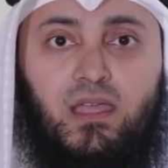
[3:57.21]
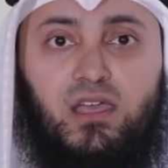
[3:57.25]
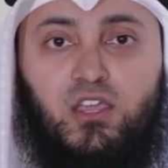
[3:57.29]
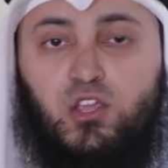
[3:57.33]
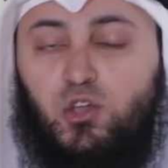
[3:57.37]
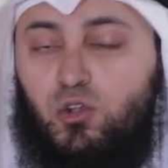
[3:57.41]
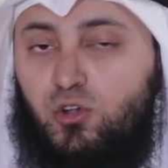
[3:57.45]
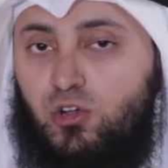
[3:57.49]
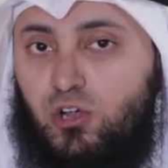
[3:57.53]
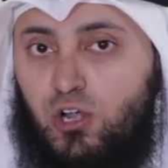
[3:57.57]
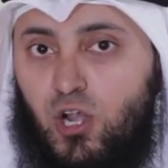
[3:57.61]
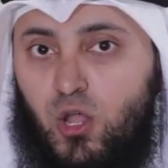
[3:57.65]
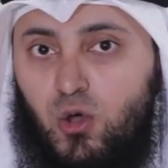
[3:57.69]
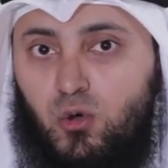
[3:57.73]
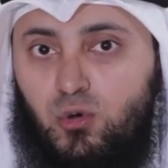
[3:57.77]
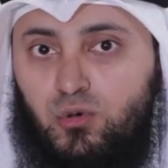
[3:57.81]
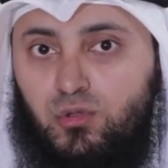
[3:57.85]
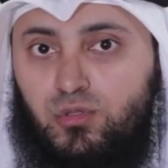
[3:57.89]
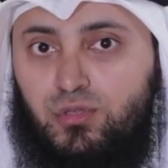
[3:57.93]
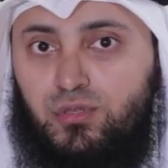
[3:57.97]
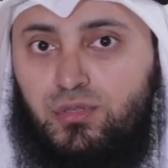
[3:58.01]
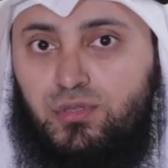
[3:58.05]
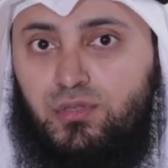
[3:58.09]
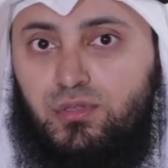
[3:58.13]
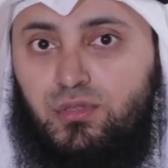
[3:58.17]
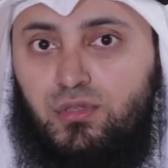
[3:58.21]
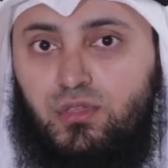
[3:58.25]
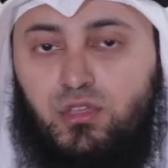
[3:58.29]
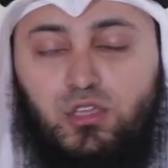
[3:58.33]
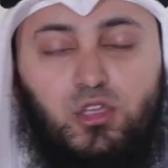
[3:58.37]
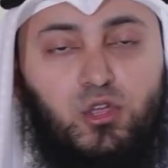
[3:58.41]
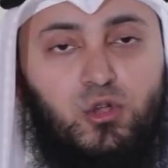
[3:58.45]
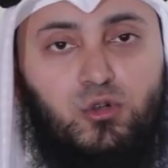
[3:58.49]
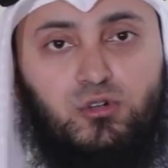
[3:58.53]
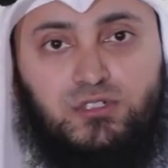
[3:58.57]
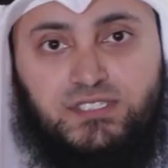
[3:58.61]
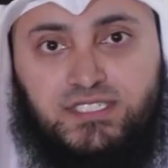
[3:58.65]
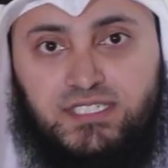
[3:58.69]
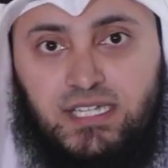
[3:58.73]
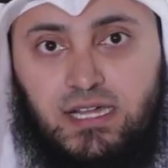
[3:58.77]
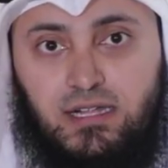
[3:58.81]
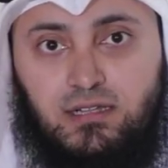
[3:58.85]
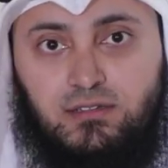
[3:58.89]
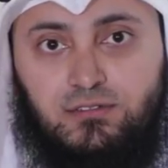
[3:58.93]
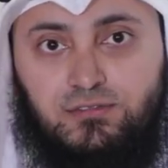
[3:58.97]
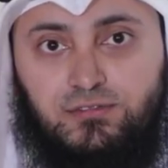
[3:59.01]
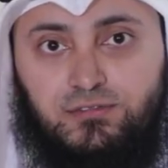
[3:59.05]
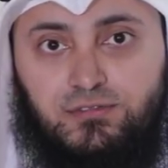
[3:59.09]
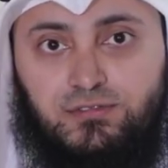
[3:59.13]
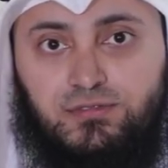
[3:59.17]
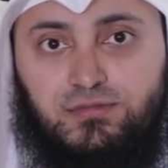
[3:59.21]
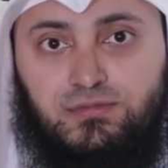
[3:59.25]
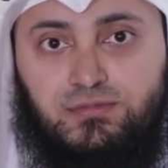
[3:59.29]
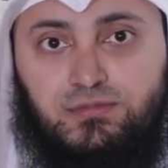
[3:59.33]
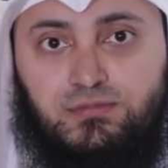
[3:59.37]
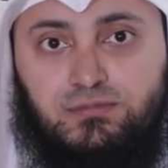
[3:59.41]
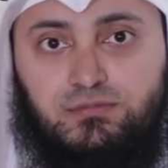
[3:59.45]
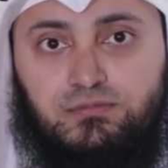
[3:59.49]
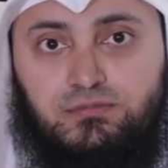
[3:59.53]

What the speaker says: Your clothes, yourself,